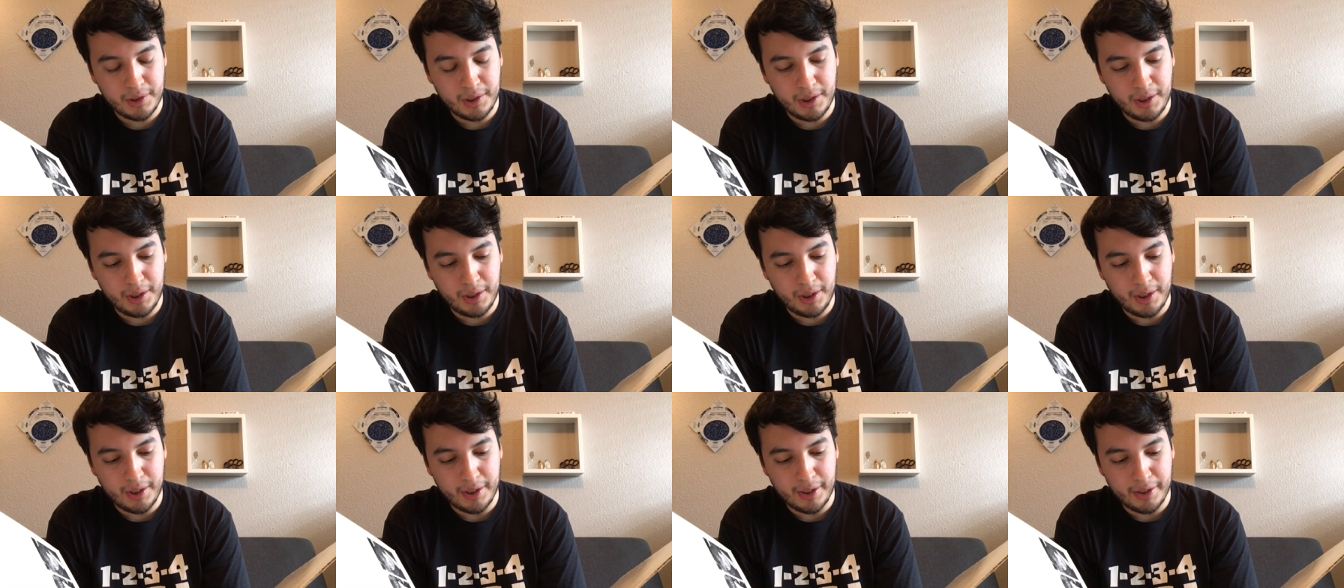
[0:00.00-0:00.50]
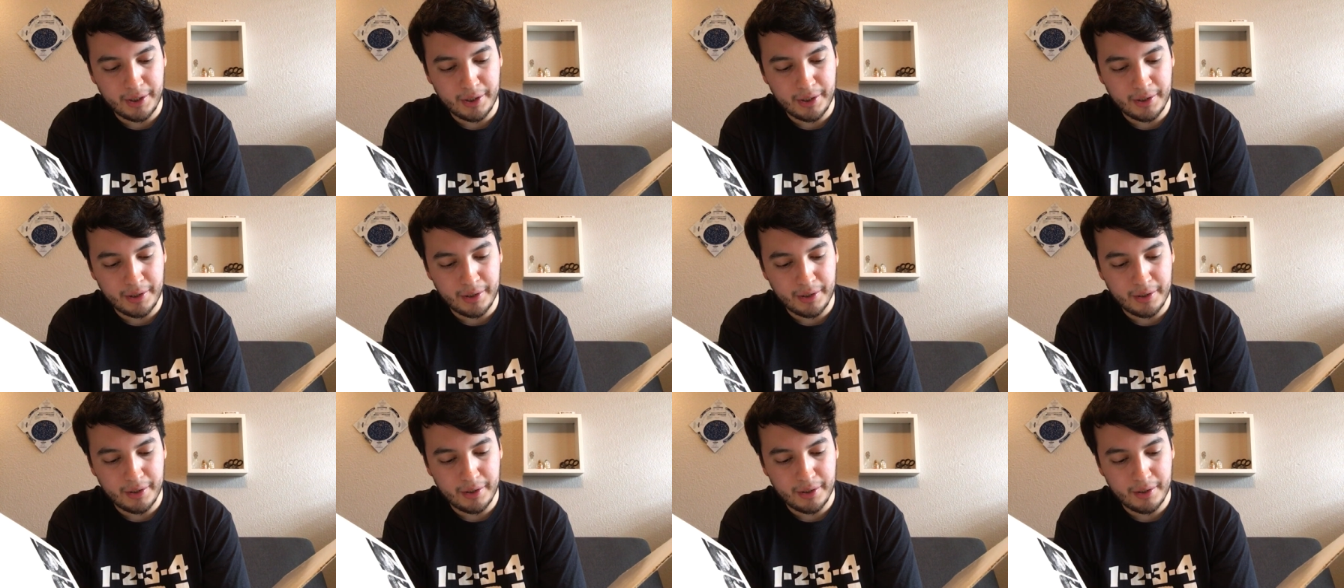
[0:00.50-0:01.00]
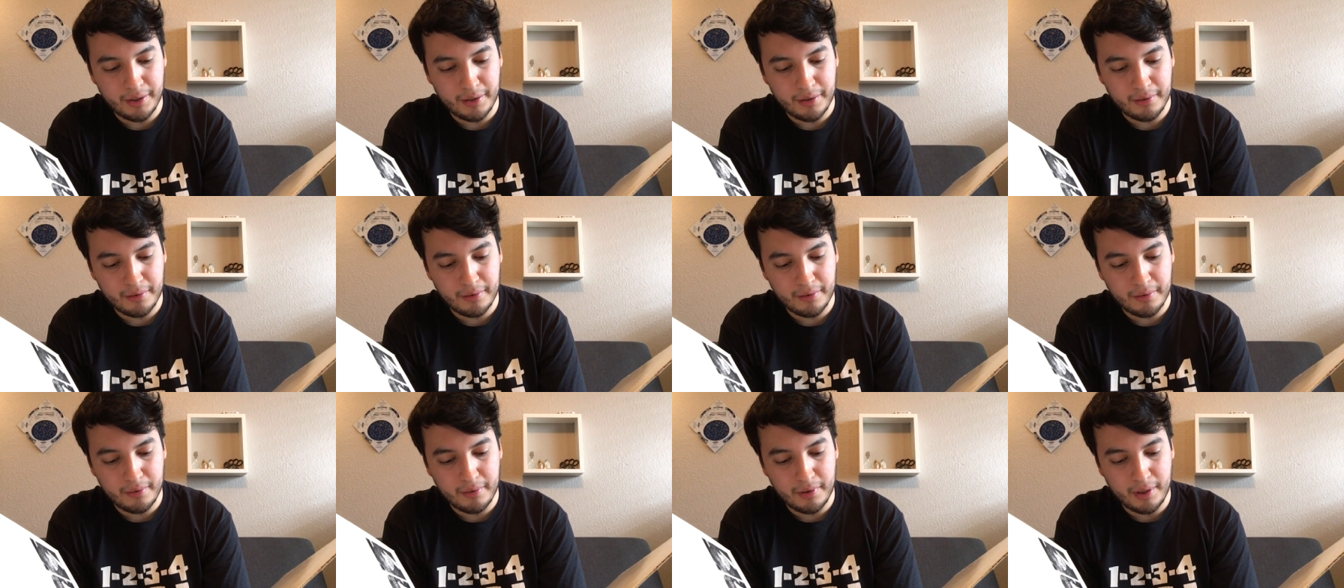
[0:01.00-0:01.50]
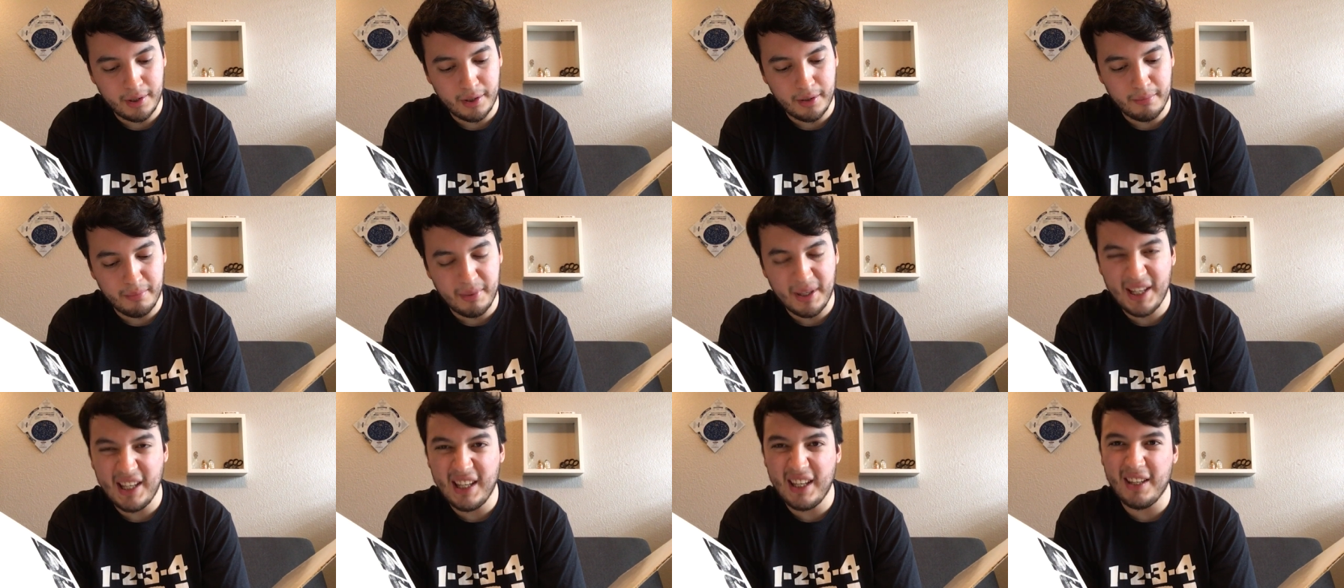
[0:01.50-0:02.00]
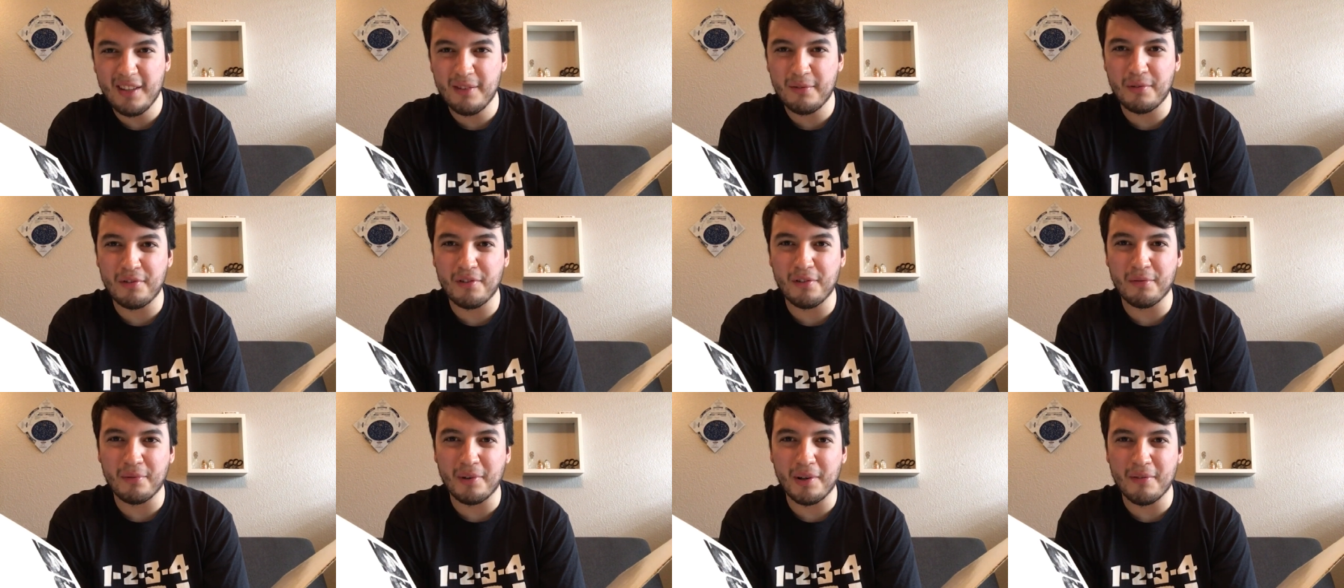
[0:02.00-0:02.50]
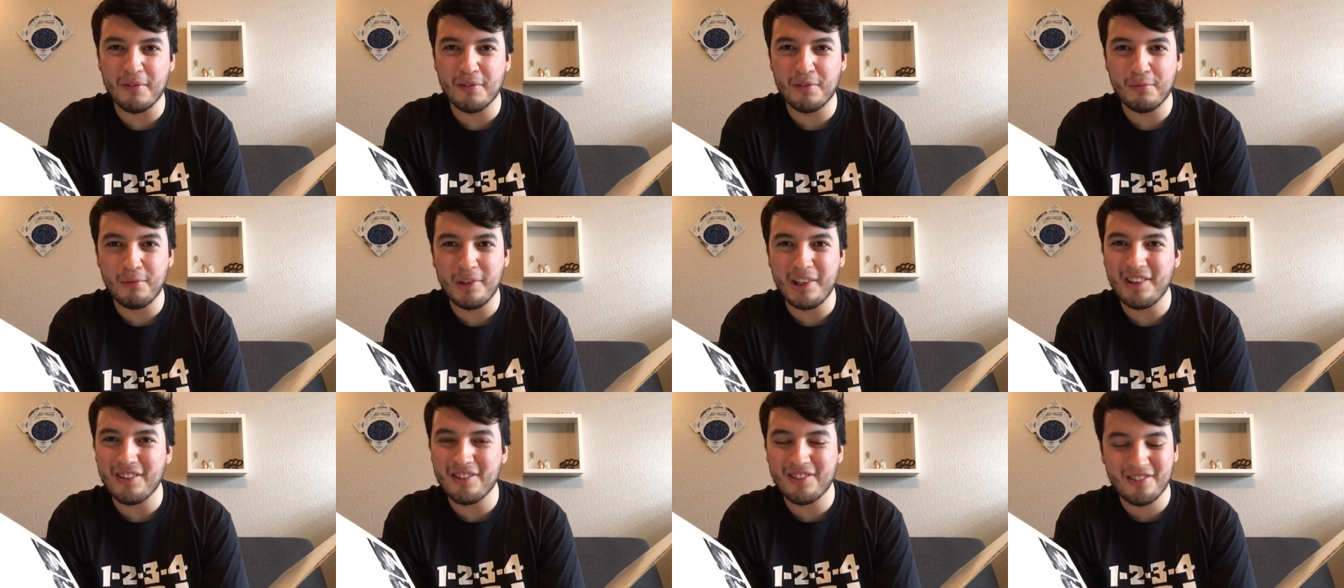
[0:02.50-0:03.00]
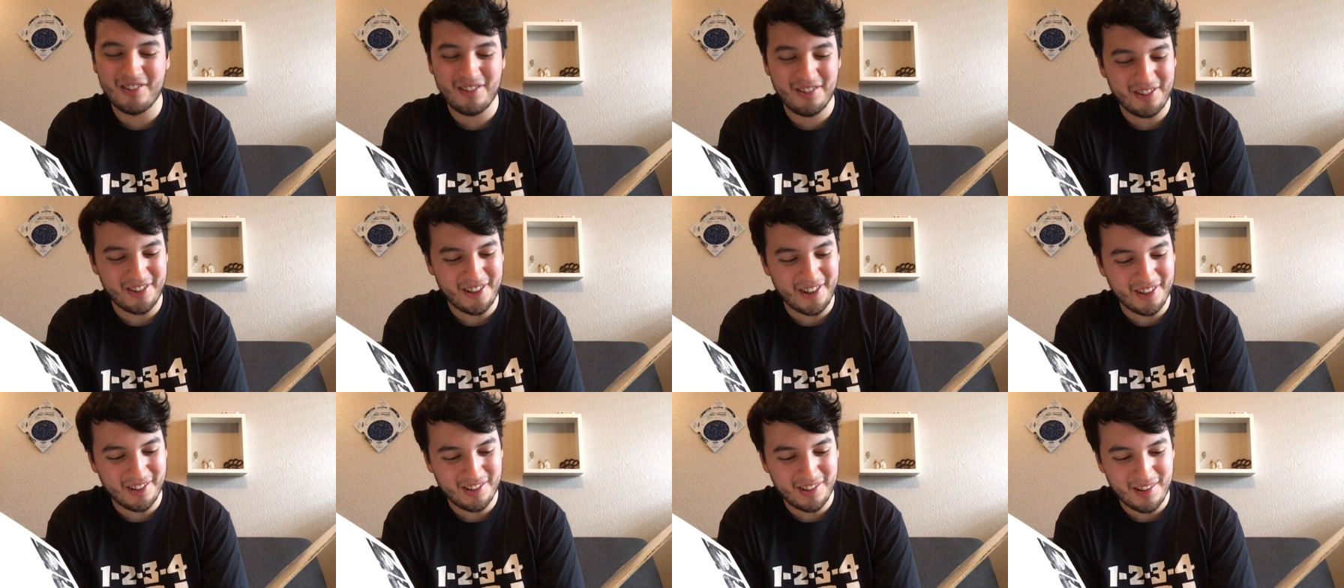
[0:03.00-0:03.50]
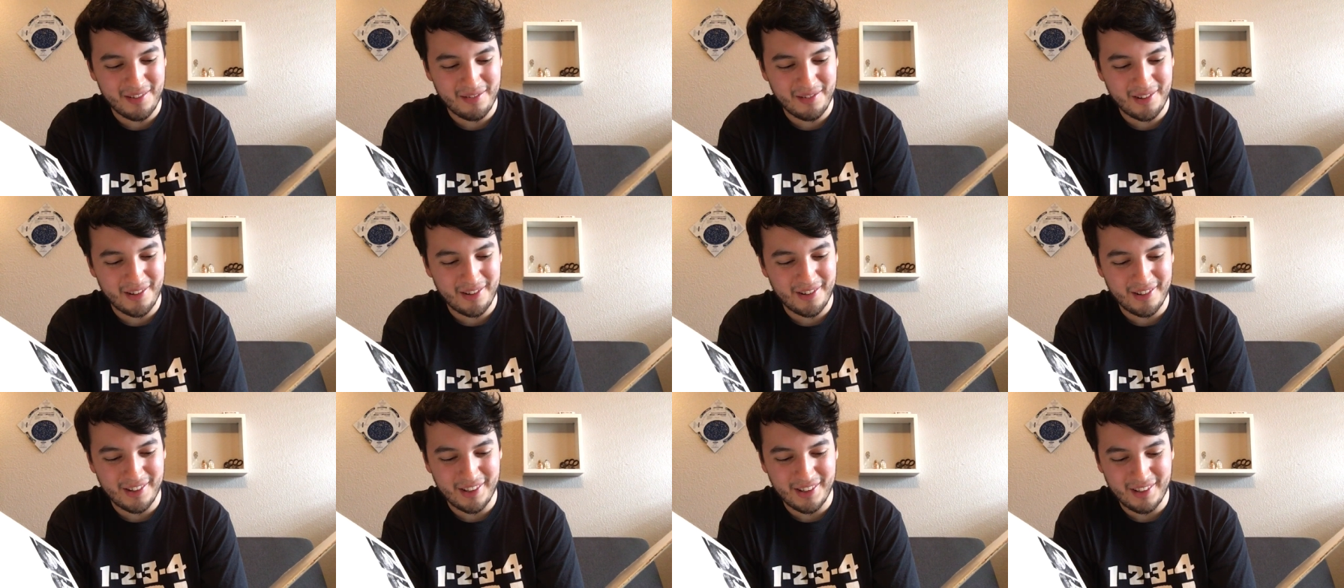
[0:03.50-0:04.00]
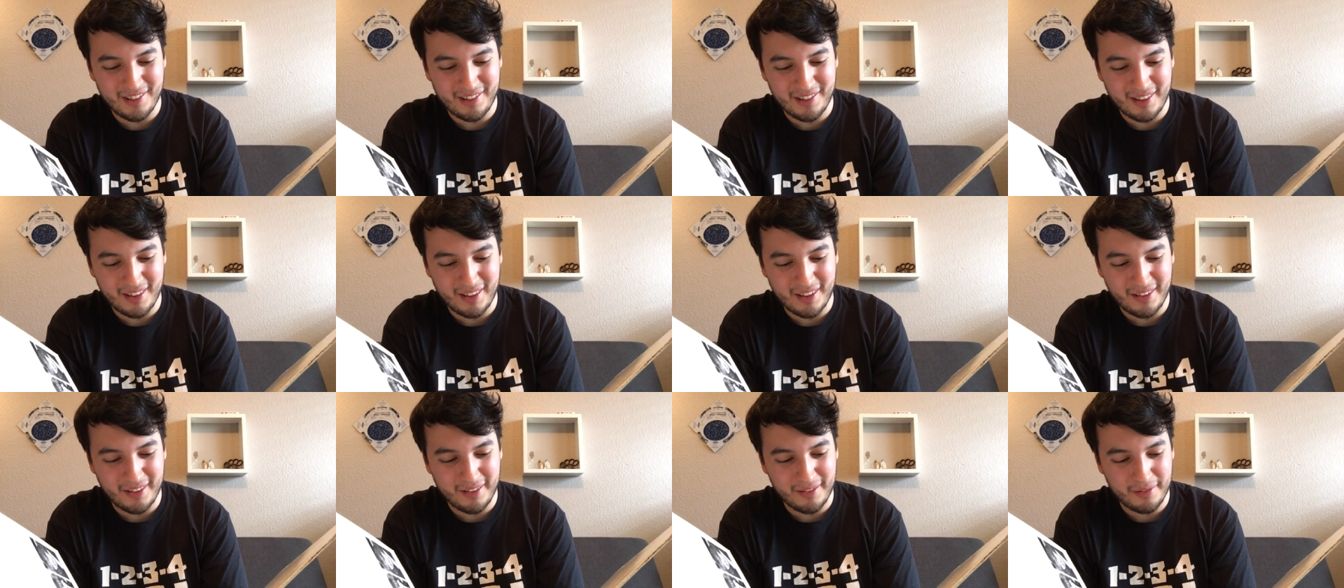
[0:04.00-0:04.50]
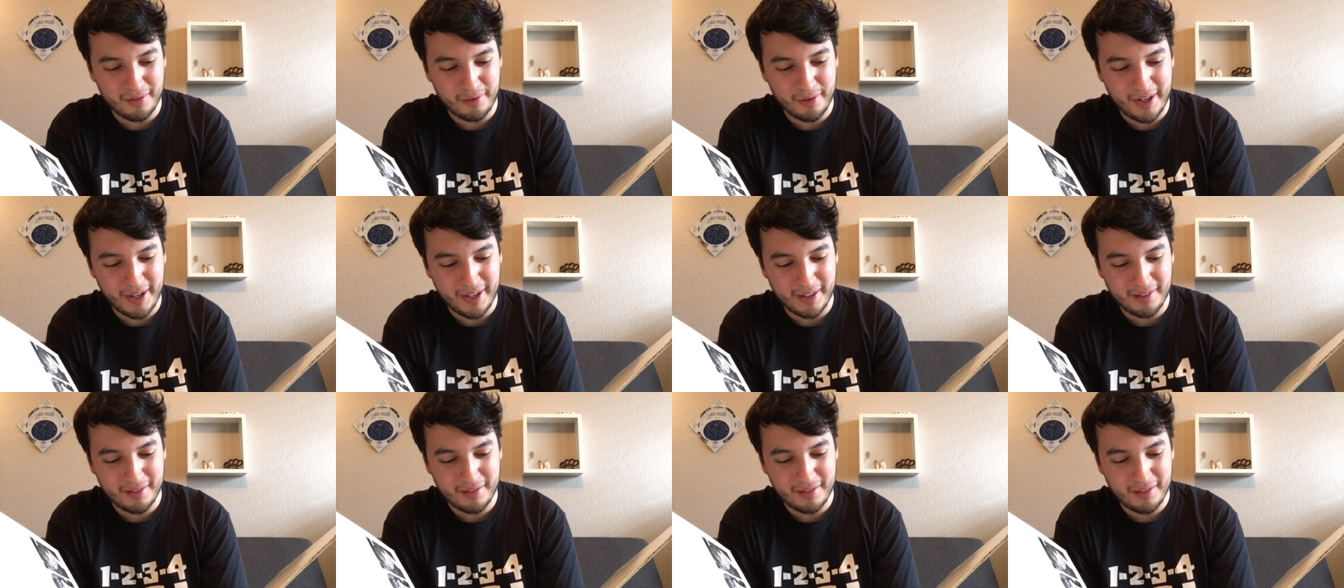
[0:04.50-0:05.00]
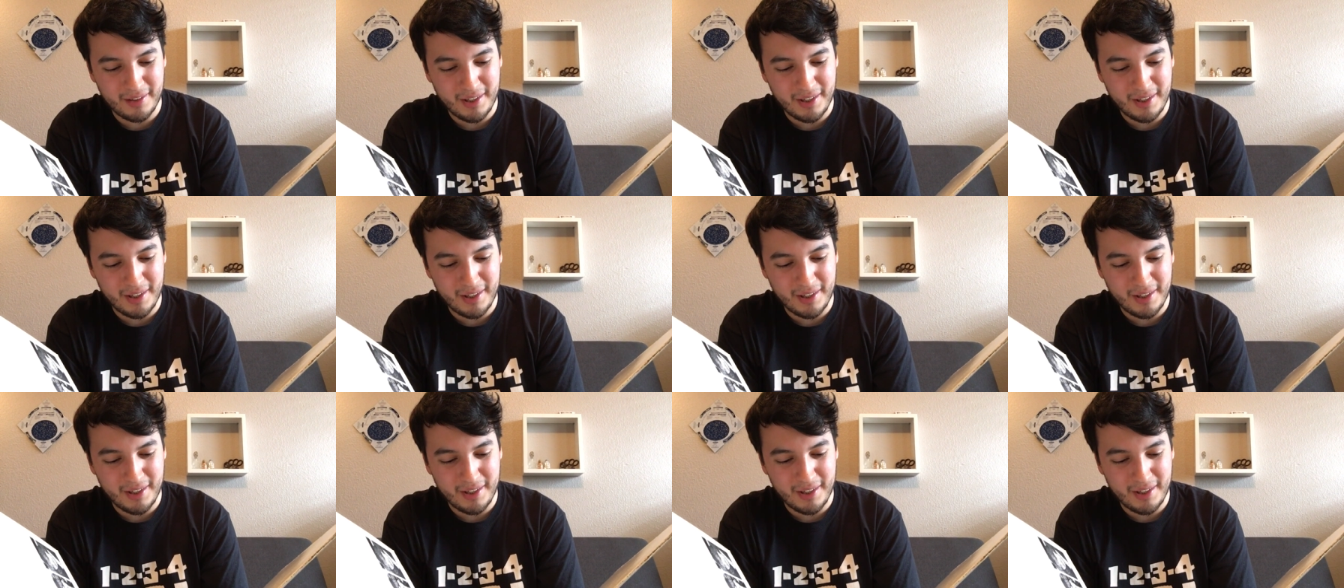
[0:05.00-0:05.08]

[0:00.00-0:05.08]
he uh, he did Piggies, which is one of his weakest songs ever, and uh, on track